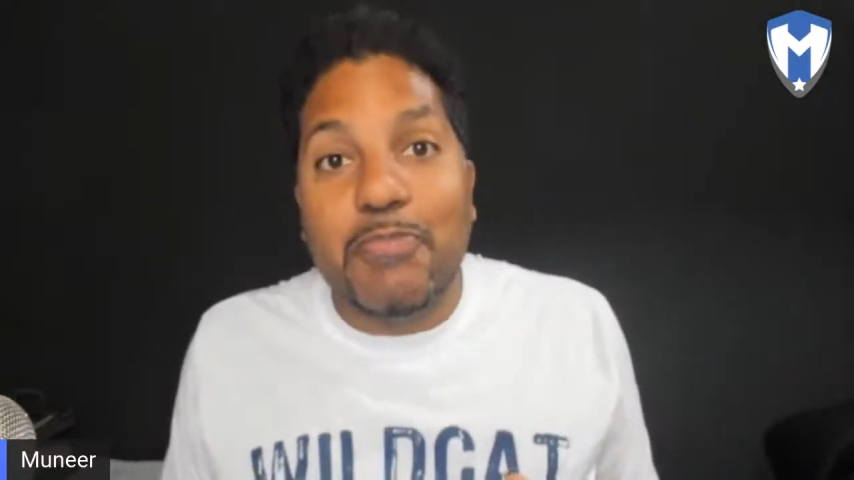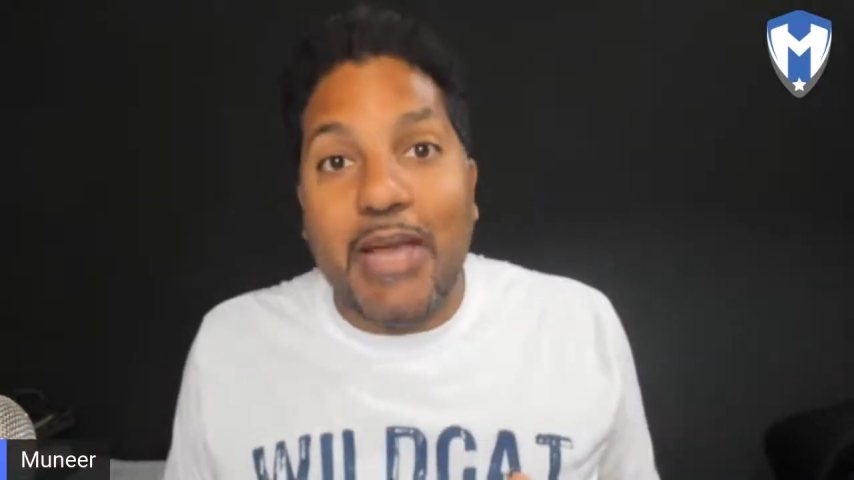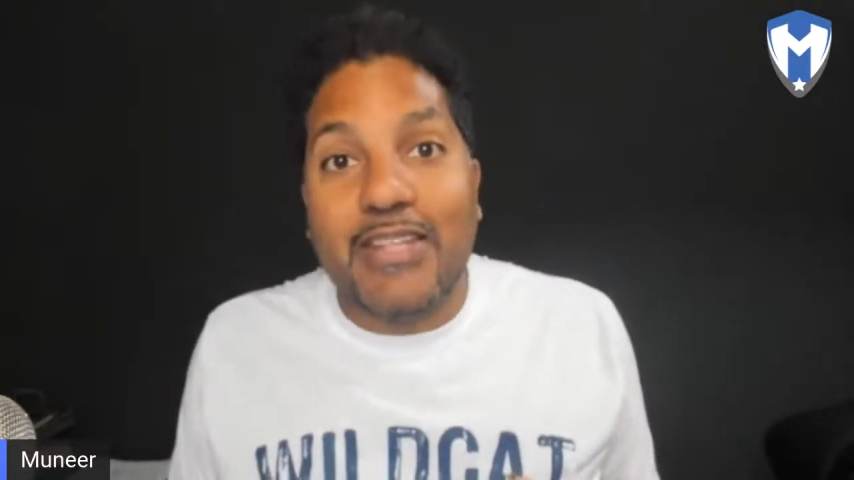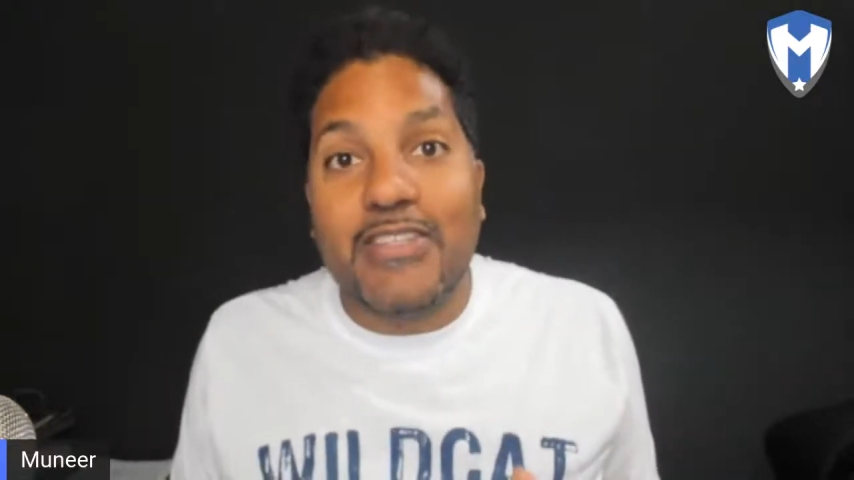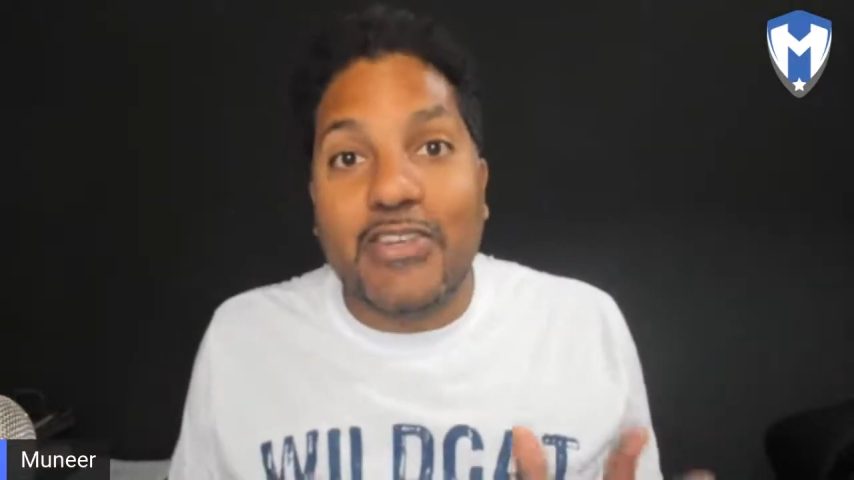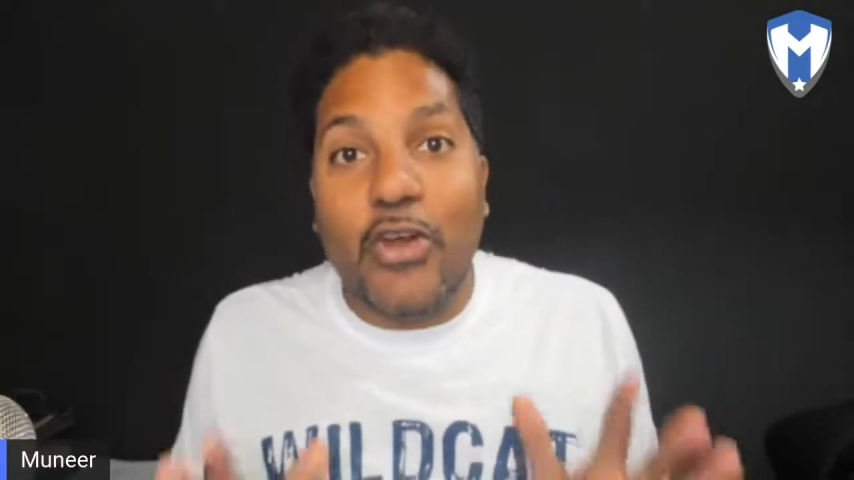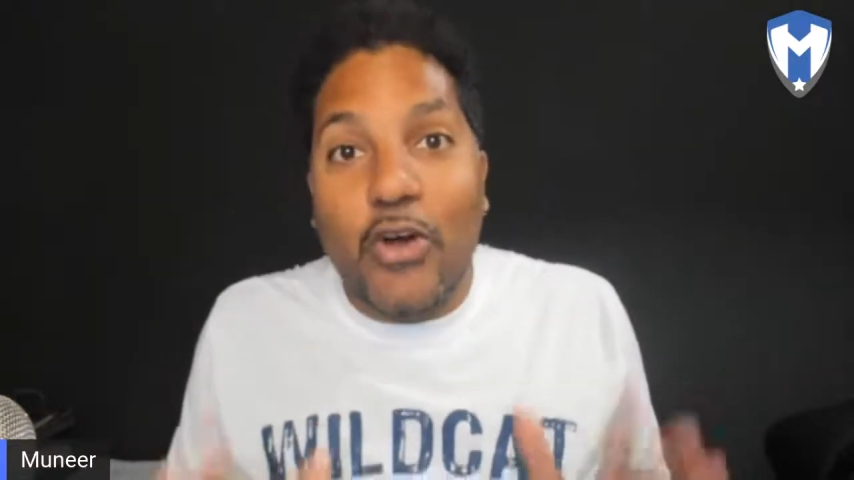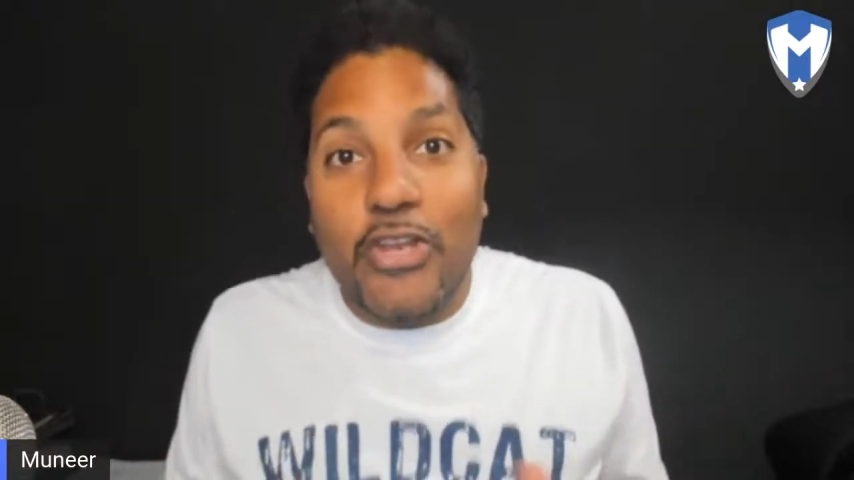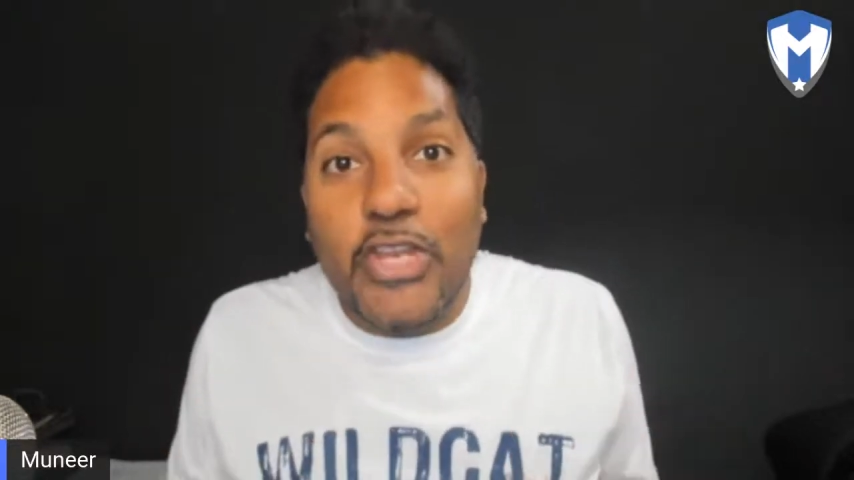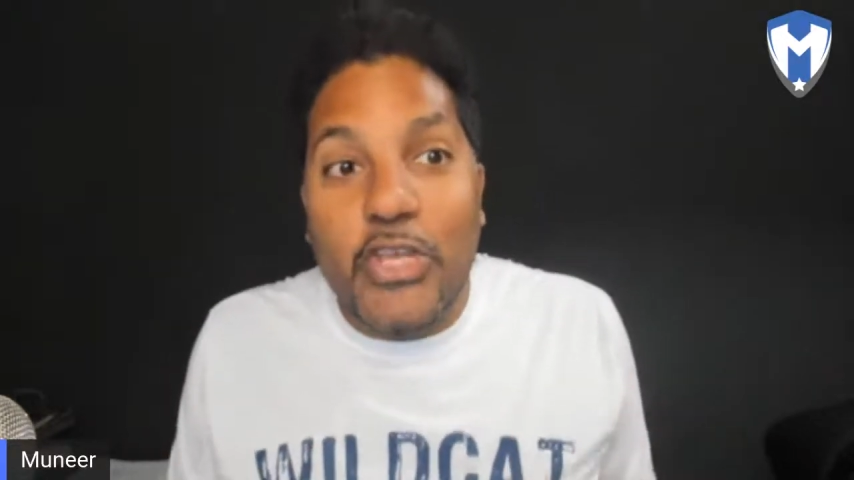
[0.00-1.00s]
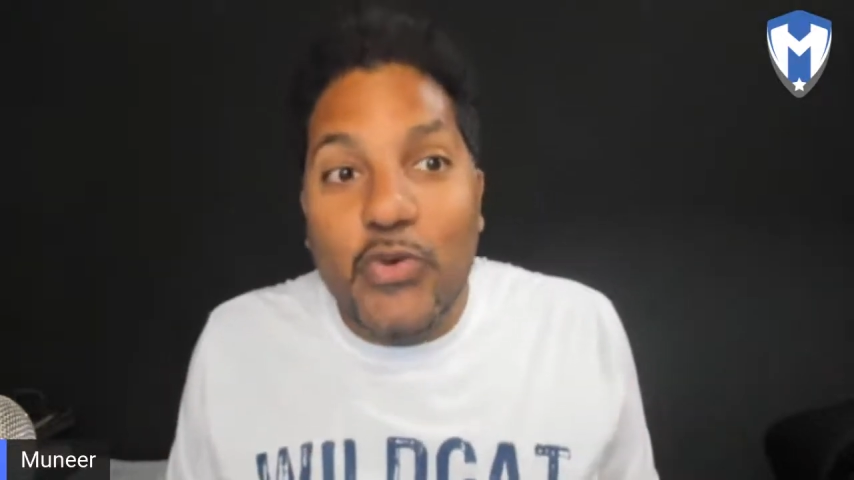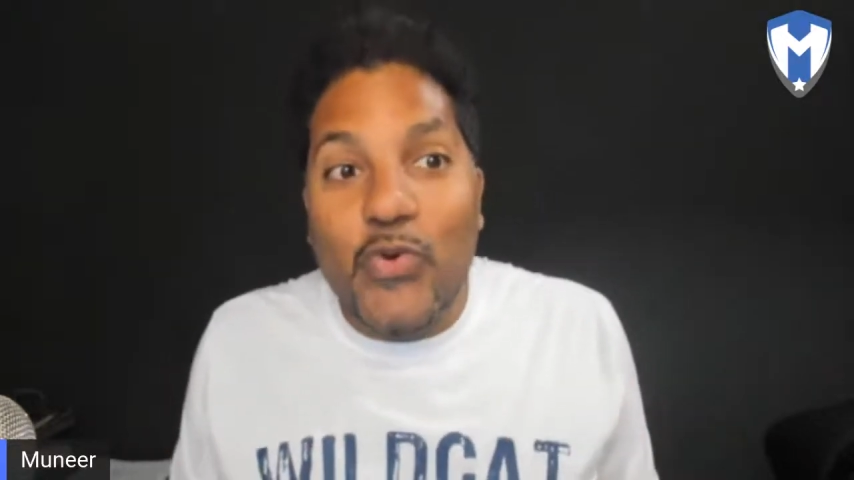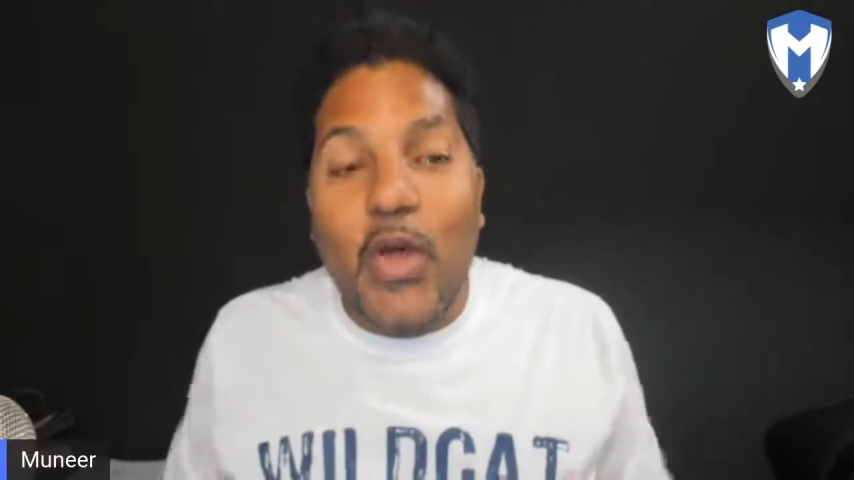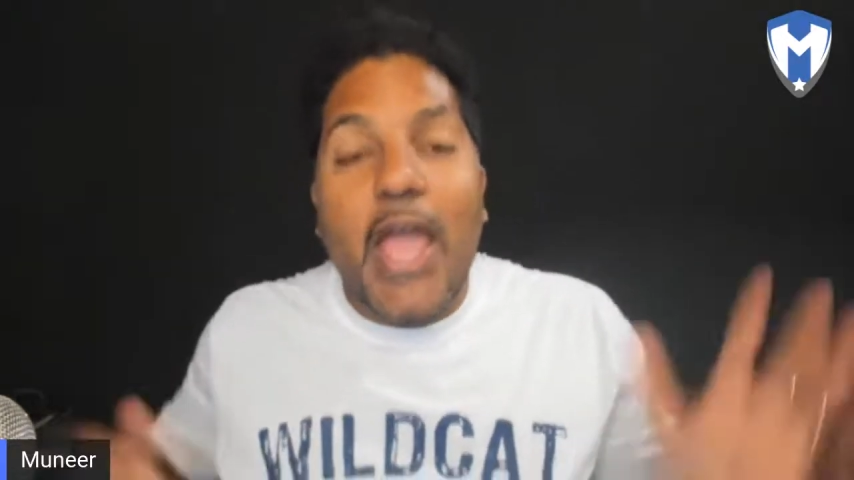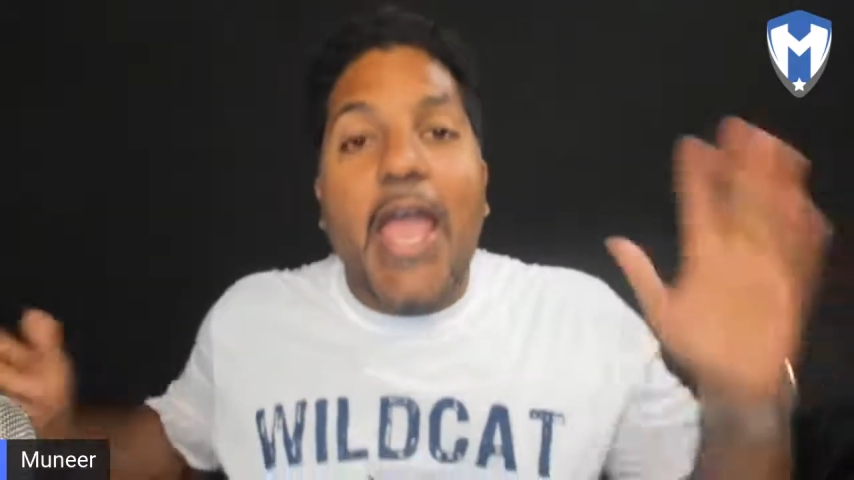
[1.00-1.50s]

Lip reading: pattern on you